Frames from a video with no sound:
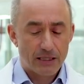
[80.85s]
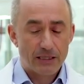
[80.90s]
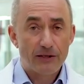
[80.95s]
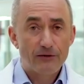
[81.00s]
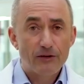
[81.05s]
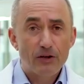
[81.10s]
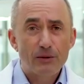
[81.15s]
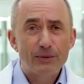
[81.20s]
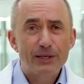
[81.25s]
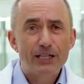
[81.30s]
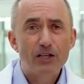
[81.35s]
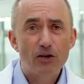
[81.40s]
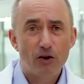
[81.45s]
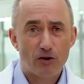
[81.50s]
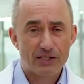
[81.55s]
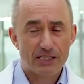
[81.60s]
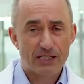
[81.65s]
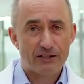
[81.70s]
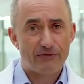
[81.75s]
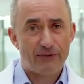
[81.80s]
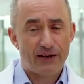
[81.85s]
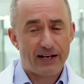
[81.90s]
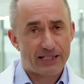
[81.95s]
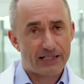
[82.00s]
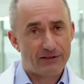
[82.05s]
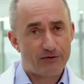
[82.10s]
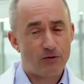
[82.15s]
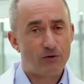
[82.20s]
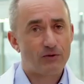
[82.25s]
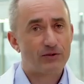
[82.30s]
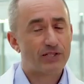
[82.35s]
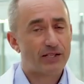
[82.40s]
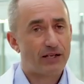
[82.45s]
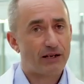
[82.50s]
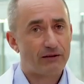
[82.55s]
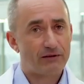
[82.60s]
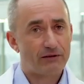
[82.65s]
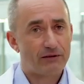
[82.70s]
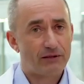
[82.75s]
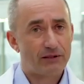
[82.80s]
They've got to be cost effective
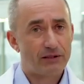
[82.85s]
also.